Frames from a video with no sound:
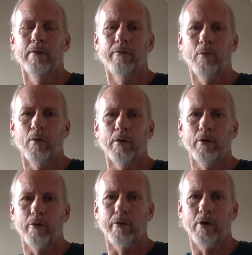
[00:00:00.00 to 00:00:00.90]
for
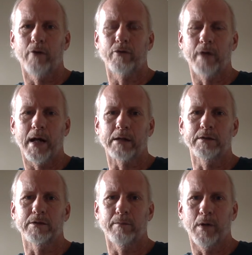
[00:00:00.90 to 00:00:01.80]
your thoughts, your
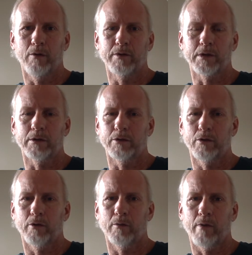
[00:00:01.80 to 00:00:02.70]
actions, emotions, because
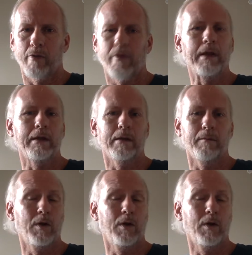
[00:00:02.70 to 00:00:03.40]
you're the one thinking them.